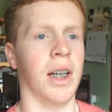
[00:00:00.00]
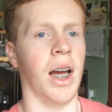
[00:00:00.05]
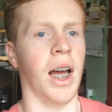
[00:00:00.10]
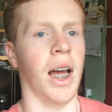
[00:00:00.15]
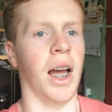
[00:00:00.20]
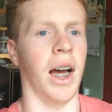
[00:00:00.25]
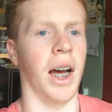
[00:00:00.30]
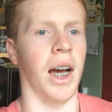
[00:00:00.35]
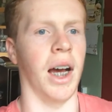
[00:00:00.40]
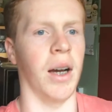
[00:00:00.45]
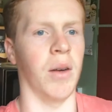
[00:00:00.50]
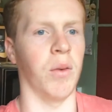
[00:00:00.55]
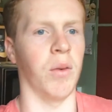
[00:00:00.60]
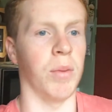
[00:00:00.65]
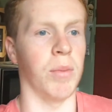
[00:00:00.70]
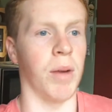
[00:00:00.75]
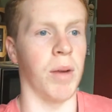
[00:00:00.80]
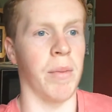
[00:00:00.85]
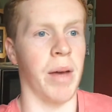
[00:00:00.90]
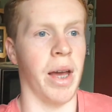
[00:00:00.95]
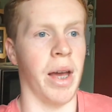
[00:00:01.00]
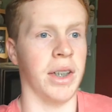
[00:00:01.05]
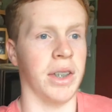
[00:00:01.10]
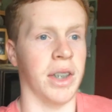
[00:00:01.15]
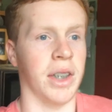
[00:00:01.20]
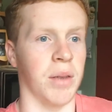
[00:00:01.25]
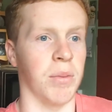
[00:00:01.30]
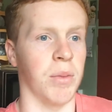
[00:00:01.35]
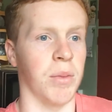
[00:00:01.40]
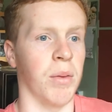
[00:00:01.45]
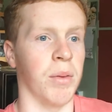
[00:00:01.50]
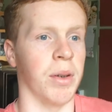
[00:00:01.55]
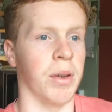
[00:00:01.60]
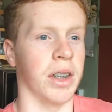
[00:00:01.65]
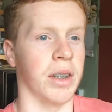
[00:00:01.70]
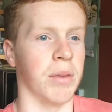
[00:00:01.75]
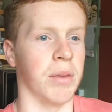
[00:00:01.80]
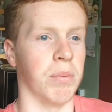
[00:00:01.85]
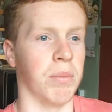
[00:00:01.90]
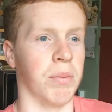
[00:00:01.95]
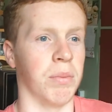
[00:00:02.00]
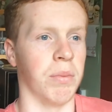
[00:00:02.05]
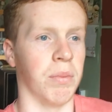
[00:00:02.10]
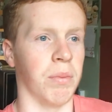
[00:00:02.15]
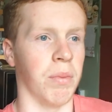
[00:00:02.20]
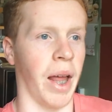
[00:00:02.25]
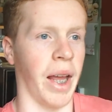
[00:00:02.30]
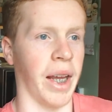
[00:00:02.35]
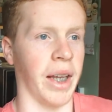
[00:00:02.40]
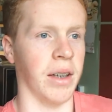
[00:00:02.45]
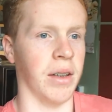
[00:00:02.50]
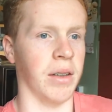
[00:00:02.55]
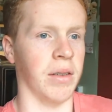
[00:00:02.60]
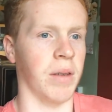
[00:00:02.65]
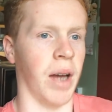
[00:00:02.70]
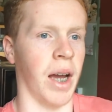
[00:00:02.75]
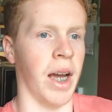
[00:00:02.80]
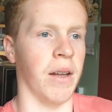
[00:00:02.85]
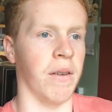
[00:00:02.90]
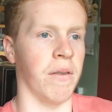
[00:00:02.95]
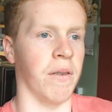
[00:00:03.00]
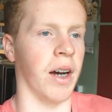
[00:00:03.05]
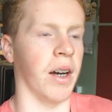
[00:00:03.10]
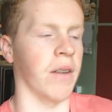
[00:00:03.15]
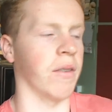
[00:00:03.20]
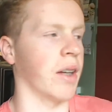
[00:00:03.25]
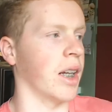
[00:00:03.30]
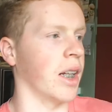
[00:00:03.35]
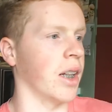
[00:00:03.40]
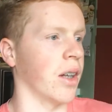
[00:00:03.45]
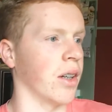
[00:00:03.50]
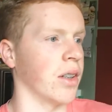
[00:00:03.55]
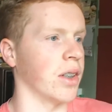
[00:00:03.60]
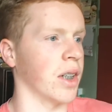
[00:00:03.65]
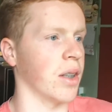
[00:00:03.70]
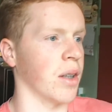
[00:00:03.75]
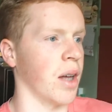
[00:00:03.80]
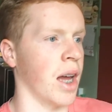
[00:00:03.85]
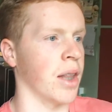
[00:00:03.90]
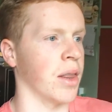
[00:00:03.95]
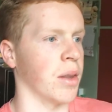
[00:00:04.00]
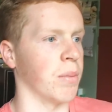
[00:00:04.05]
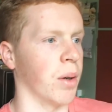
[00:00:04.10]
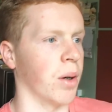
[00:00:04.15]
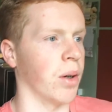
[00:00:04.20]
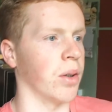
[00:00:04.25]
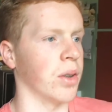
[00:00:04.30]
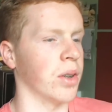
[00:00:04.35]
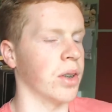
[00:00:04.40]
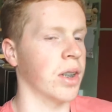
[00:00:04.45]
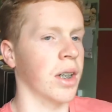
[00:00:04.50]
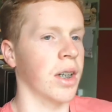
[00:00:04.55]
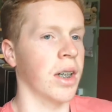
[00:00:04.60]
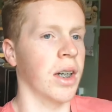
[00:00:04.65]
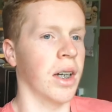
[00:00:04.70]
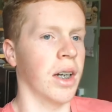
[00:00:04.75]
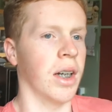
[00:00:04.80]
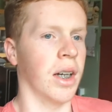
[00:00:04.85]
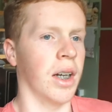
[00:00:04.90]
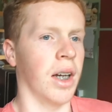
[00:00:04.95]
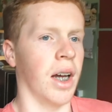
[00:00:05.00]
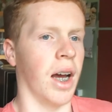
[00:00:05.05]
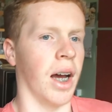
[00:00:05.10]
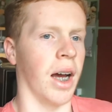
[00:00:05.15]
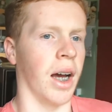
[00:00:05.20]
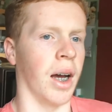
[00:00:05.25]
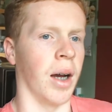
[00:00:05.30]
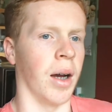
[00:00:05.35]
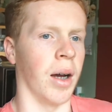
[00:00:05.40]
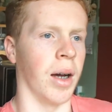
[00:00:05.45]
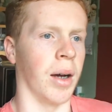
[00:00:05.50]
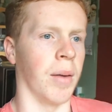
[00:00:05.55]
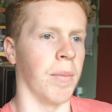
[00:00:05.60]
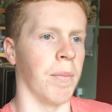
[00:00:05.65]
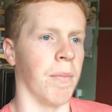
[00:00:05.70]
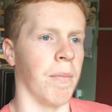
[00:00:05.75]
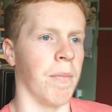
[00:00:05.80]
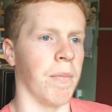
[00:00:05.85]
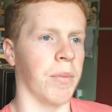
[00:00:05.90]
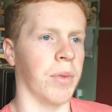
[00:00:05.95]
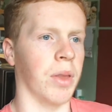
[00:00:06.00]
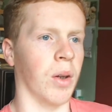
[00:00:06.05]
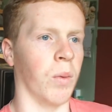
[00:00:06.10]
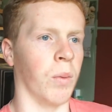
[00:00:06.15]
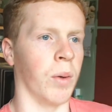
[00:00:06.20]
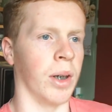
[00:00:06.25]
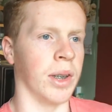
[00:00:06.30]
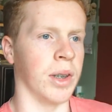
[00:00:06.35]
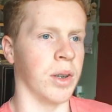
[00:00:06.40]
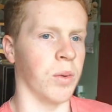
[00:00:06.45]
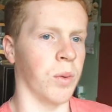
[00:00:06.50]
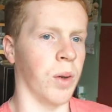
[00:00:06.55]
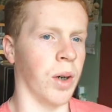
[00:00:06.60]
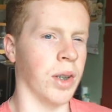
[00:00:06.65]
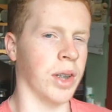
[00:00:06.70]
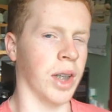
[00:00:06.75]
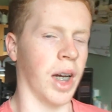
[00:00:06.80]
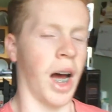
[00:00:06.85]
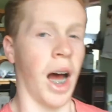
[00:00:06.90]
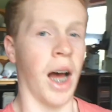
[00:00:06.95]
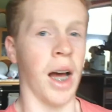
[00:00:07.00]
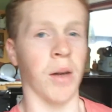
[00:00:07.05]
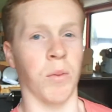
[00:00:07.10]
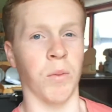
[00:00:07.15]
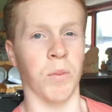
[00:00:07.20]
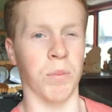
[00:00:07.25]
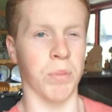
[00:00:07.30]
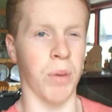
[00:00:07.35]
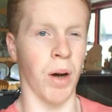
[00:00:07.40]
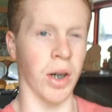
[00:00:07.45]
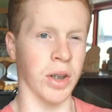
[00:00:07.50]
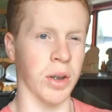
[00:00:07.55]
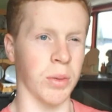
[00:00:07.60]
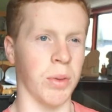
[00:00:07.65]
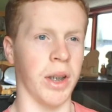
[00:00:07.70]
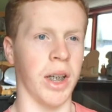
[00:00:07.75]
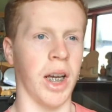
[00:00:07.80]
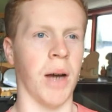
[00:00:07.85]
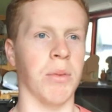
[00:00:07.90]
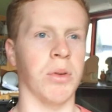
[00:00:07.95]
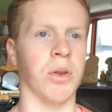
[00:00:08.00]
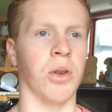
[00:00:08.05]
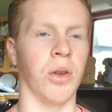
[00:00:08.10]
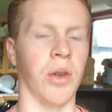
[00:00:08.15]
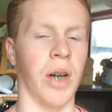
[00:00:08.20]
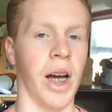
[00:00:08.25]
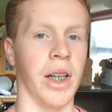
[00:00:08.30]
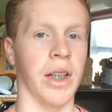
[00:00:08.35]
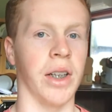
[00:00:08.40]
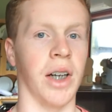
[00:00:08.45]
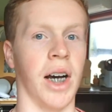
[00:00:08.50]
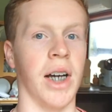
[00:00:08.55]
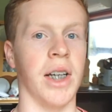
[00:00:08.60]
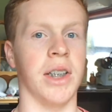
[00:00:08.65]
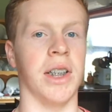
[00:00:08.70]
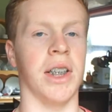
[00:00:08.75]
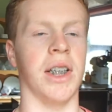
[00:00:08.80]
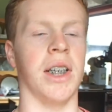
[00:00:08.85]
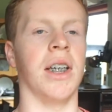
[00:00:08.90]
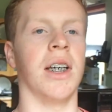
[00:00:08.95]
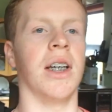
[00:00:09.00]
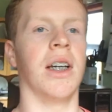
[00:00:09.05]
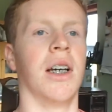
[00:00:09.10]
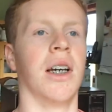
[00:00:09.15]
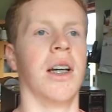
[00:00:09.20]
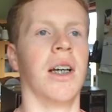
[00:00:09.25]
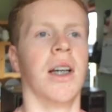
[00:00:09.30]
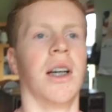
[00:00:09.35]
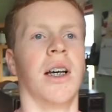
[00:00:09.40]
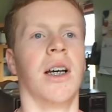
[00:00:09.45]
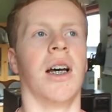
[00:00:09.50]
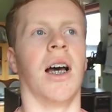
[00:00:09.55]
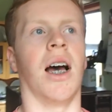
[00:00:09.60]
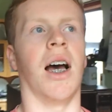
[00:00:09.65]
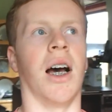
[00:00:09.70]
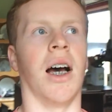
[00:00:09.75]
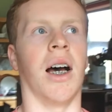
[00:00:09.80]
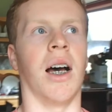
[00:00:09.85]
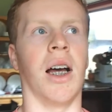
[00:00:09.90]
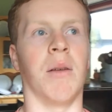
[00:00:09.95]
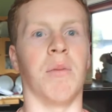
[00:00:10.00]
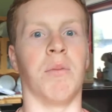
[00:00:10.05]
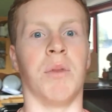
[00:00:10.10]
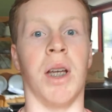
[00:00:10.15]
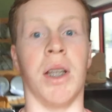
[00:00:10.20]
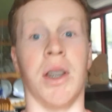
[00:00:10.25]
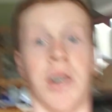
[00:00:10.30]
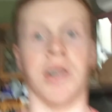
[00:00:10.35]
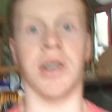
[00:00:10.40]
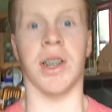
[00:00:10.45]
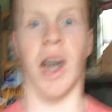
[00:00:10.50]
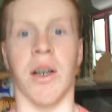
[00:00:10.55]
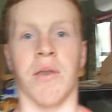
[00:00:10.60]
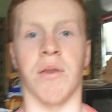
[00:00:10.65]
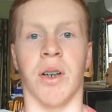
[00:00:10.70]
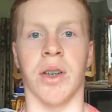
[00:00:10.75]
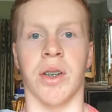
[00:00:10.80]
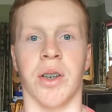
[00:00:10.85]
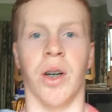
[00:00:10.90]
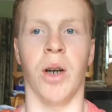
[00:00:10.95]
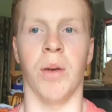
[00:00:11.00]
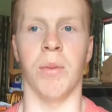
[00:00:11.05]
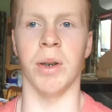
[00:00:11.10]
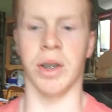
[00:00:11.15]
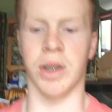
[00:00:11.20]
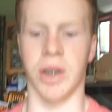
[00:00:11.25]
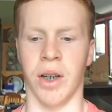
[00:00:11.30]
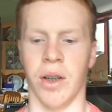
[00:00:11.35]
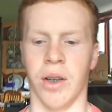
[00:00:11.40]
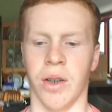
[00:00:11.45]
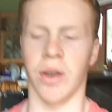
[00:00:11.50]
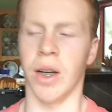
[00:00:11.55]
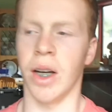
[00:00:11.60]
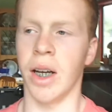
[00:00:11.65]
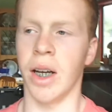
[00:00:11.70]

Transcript: uh, where my max at the moment is like 85 kilos at, at the most. Um, whereas it was uh, possibly up to around 90 uh, at the start of October. So